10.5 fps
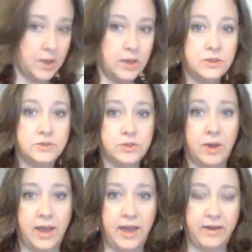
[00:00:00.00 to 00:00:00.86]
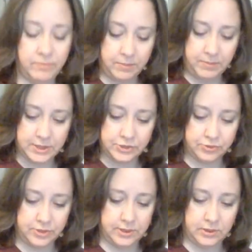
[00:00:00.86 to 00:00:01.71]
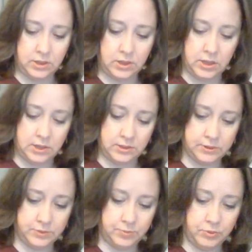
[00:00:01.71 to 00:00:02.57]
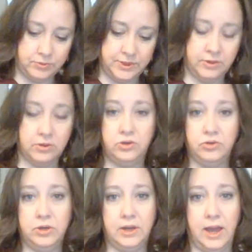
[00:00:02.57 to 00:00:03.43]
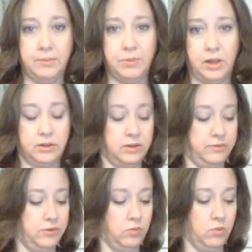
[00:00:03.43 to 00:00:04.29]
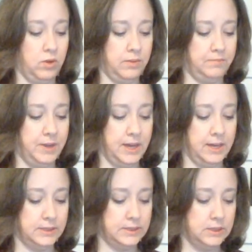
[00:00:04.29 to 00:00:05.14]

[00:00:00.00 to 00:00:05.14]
So I have my measuring spoons here, and you could eyeball it if you want, but